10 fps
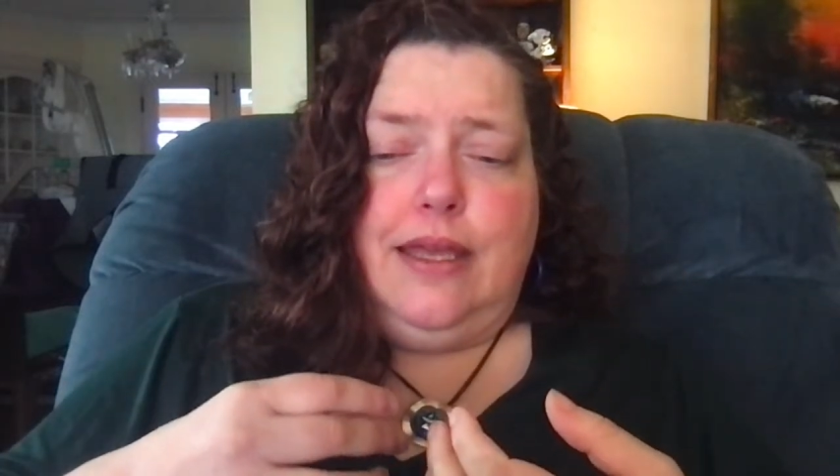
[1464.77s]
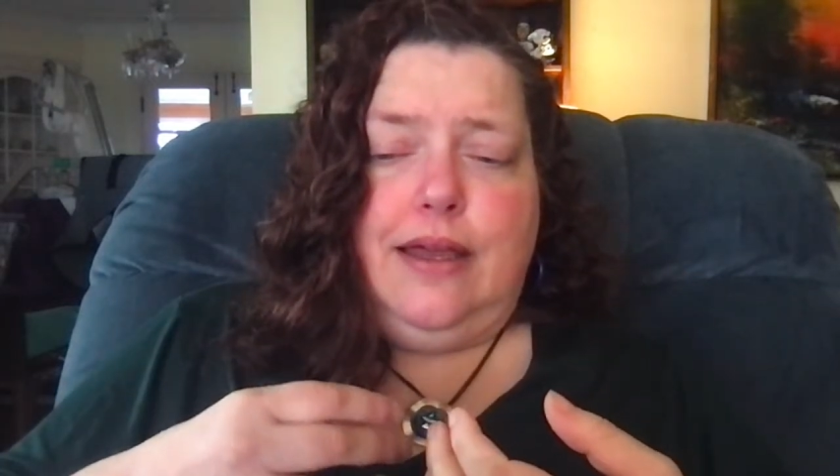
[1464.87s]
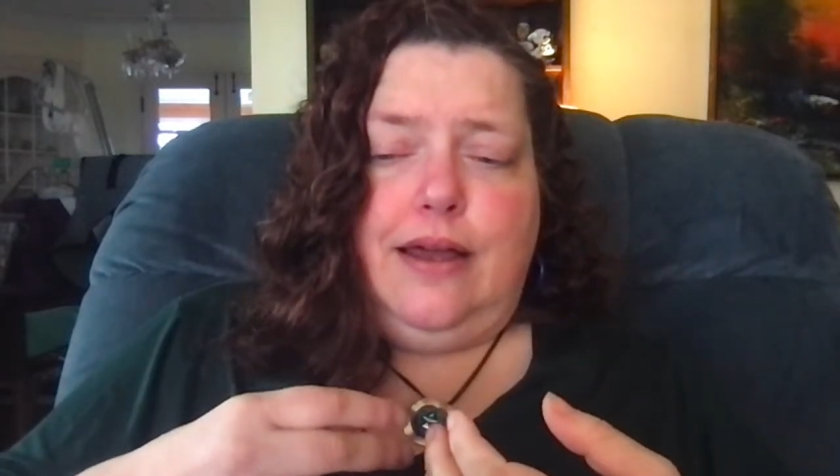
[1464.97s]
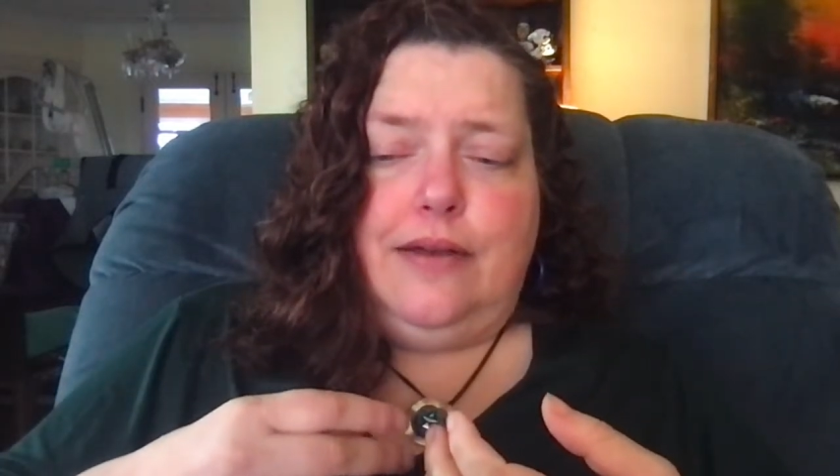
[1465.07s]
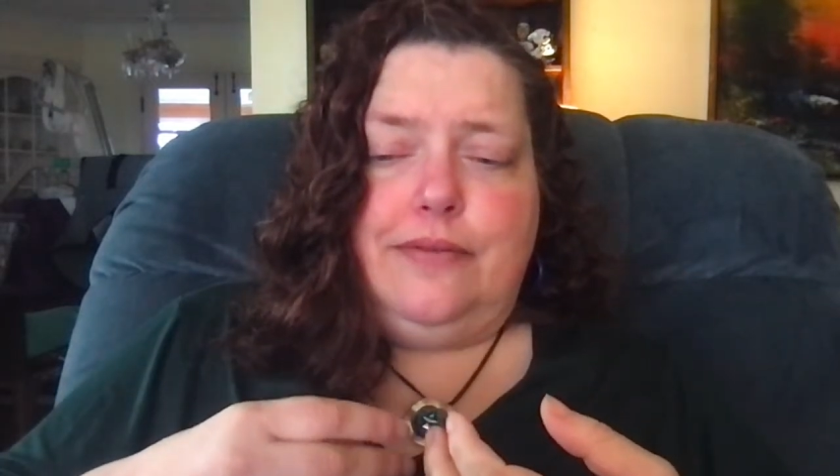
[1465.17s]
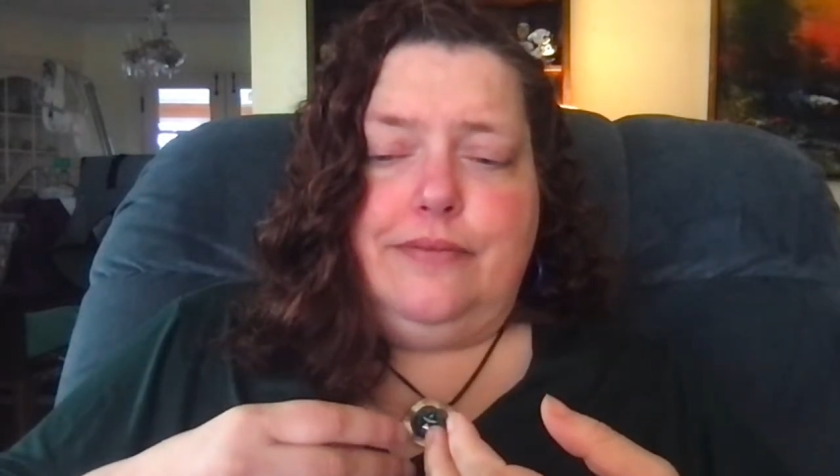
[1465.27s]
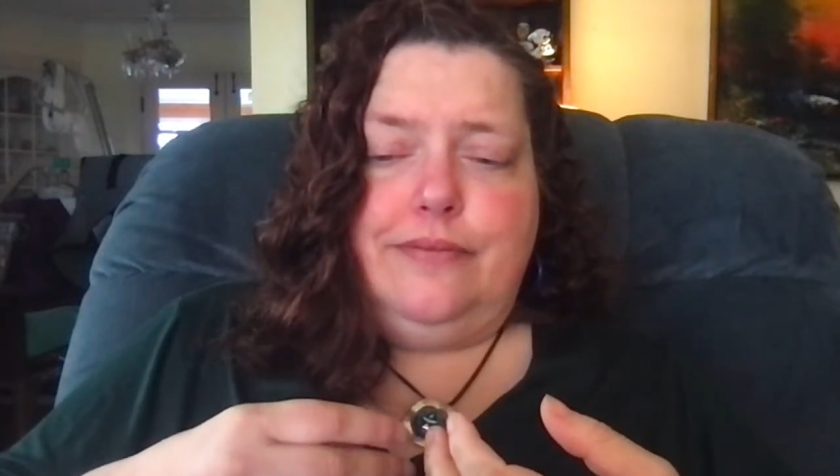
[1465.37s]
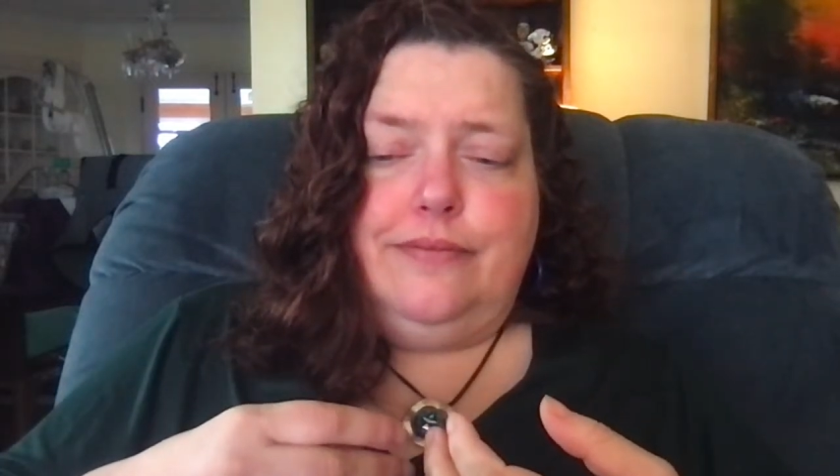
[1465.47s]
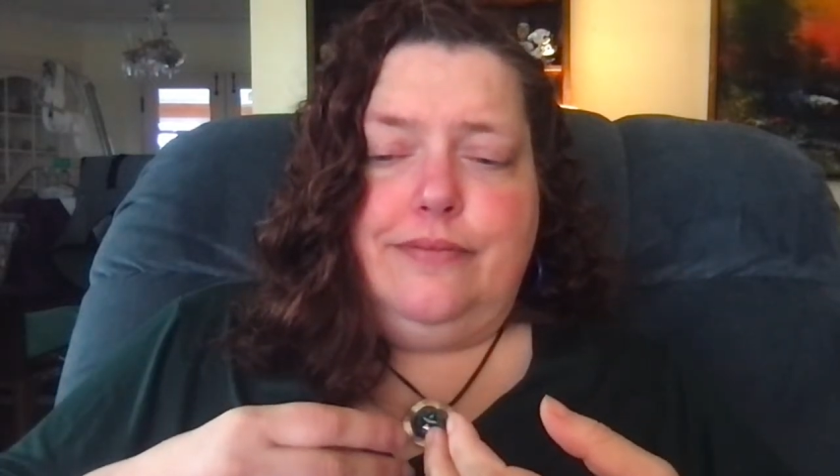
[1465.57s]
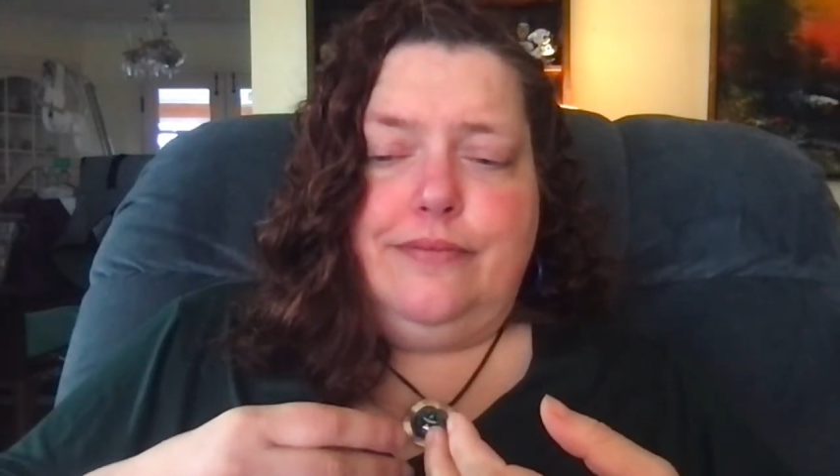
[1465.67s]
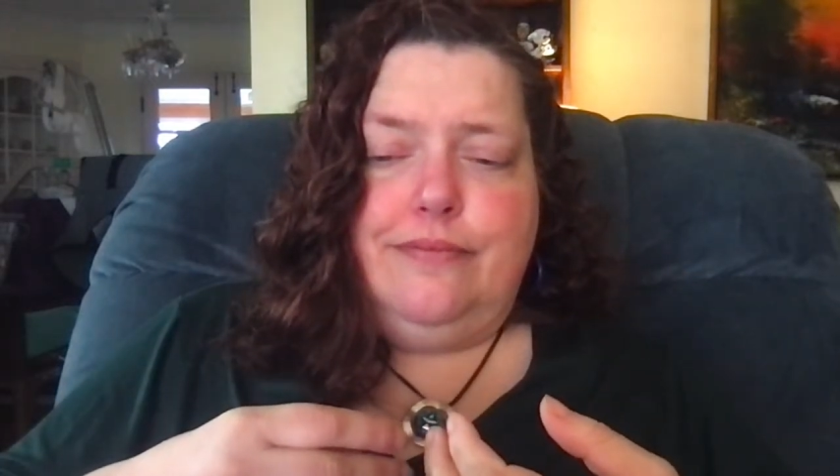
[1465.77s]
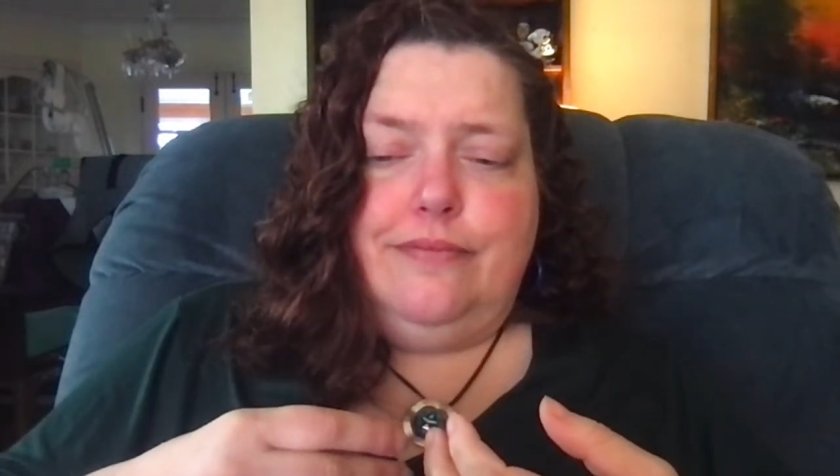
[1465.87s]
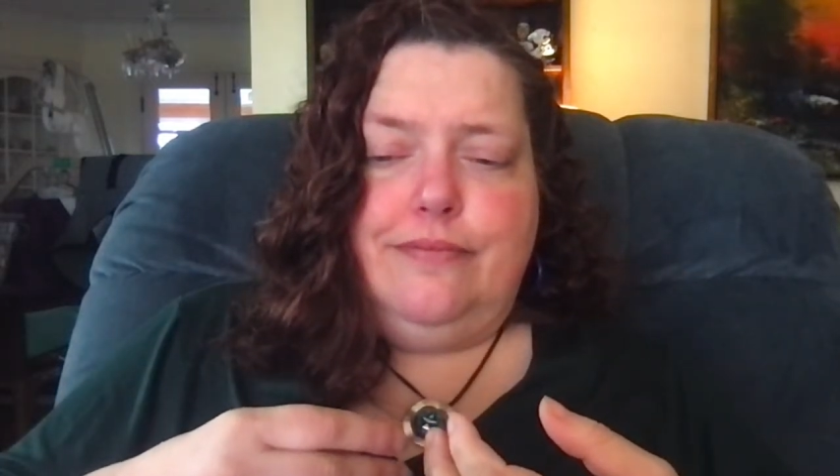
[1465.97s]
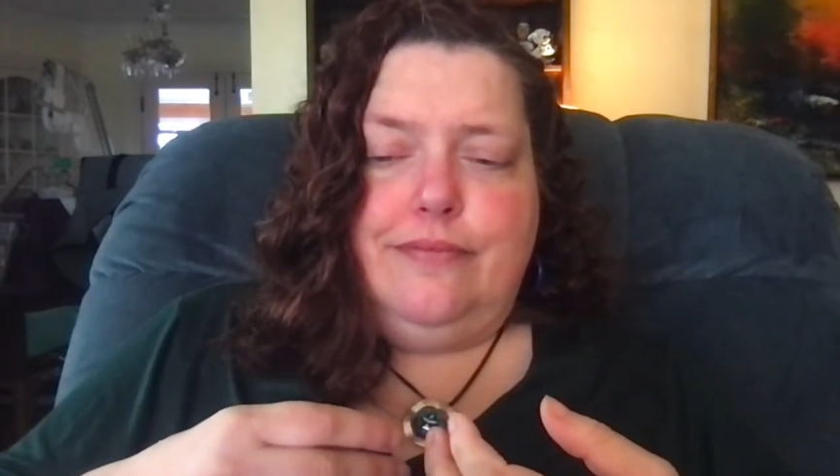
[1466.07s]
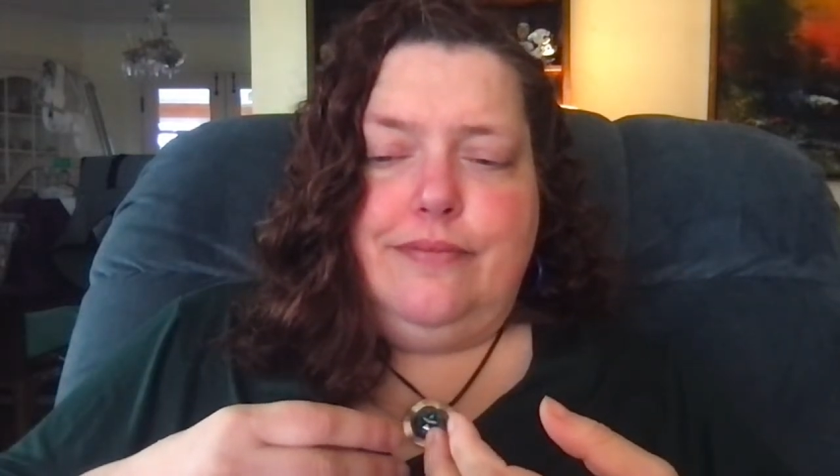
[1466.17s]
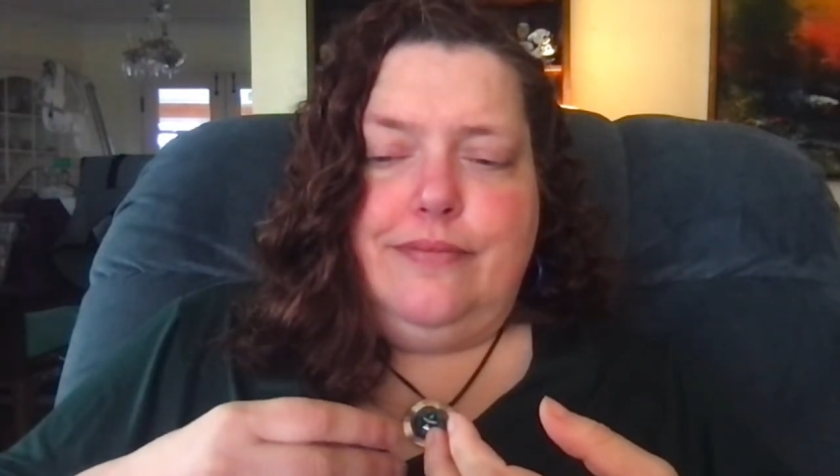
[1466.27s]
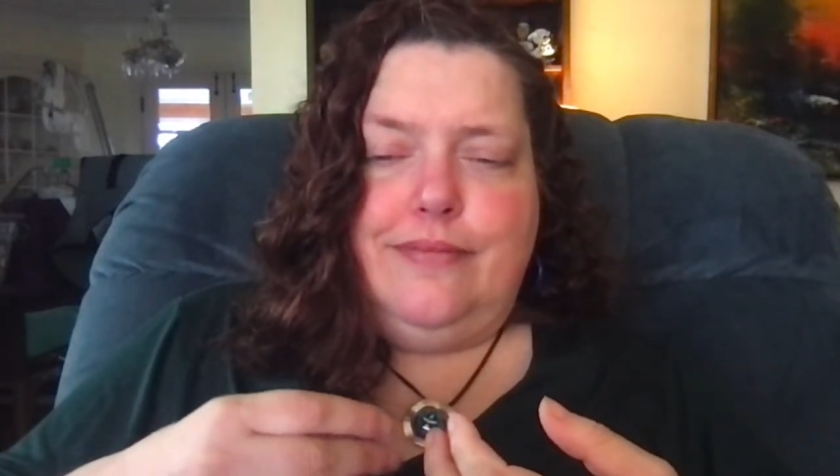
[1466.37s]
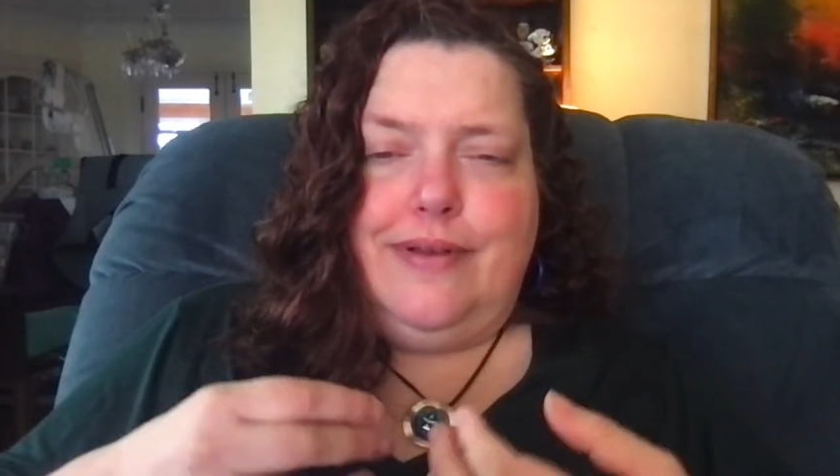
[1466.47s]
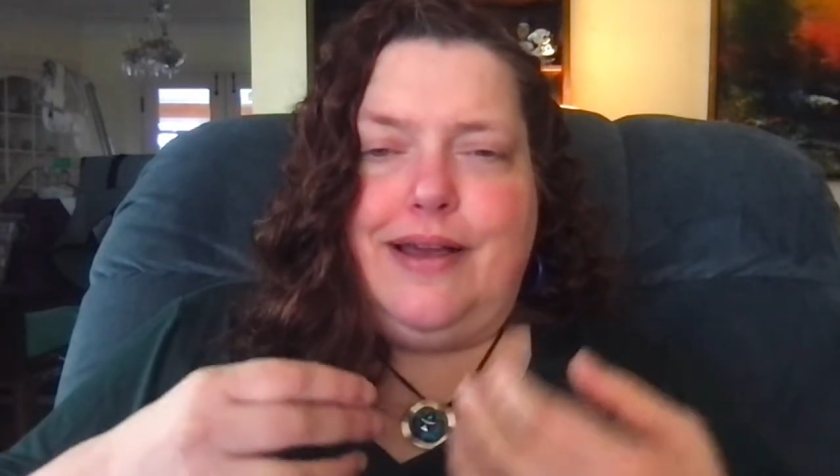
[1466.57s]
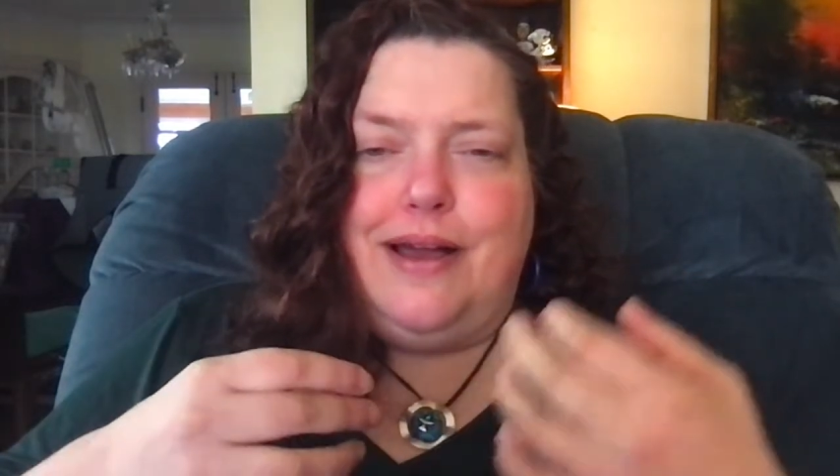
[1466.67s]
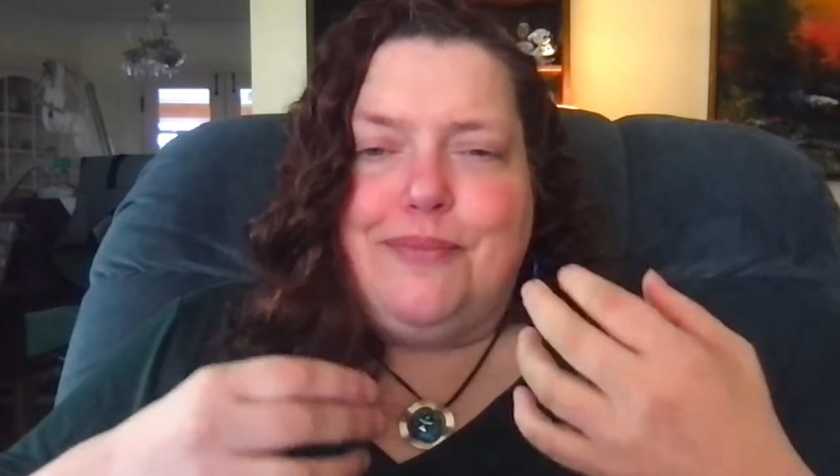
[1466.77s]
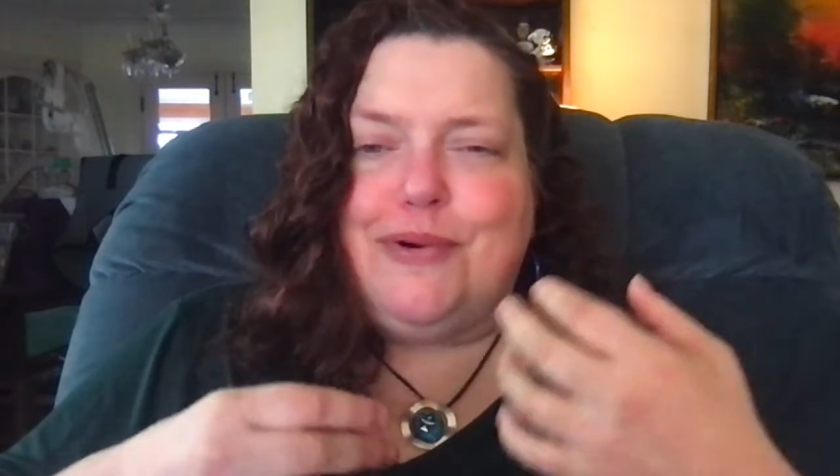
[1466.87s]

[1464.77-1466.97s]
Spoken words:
a